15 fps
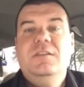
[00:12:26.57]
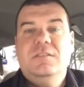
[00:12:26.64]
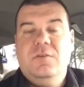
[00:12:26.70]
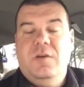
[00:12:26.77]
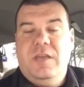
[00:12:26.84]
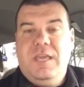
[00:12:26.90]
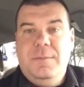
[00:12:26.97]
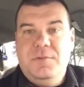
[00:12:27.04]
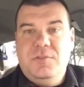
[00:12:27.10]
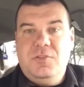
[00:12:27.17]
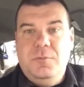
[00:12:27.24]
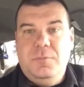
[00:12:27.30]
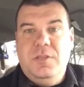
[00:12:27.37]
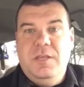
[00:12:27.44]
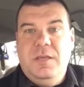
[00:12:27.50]
So I kept the
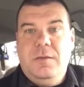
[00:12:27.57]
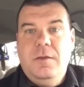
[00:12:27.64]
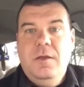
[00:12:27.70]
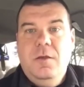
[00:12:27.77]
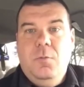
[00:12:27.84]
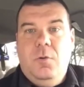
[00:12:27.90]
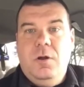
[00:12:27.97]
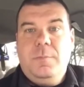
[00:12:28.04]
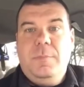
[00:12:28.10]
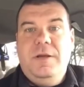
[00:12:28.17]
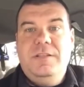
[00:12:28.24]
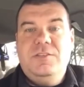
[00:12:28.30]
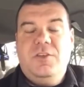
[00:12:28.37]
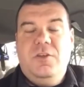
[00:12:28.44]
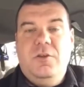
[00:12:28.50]
stupid thing, walked
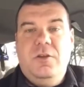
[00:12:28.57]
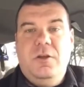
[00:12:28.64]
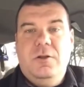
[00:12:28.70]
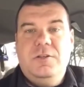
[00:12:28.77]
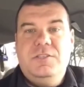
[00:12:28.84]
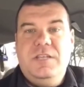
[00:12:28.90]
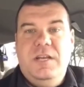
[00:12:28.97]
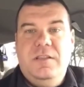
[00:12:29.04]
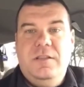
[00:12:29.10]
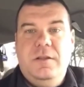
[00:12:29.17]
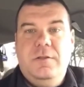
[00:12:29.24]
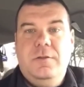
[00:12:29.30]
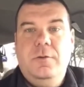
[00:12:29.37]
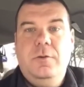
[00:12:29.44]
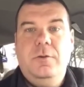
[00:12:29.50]
by the security guard standing
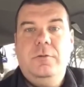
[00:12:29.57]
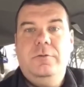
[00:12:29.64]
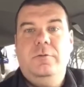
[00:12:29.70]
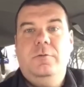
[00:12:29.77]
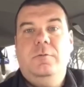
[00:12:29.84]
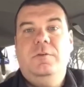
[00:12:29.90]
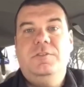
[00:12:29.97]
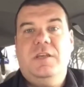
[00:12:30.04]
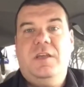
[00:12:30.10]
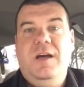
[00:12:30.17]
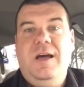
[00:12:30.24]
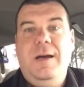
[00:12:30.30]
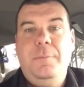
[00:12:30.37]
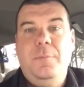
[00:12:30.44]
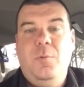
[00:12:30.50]
there that was a
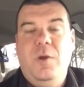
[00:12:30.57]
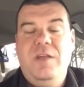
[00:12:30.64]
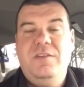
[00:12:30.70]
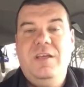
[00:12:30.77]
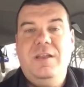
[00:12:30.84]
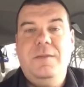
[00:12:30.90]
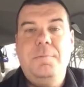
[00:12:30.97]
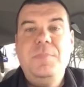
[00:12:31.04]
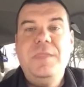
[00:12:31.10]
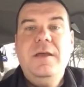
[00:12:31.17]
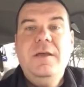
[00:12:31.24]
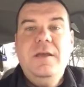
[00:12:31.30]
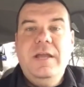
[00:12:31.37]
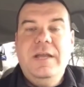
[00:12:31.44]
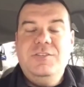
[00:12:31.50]
cop, and waved at him,
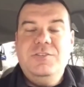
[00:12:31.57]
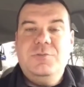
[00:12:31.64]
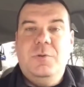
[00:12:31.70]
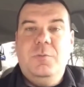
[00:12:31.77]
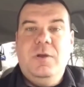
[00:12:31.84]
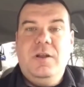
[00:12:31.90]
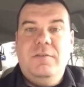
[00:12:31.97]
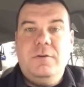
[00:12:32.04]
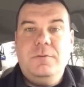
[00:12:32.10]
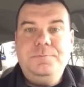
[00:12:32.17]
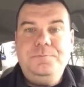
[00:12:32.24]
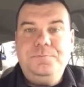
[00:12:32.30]
and just went whatever.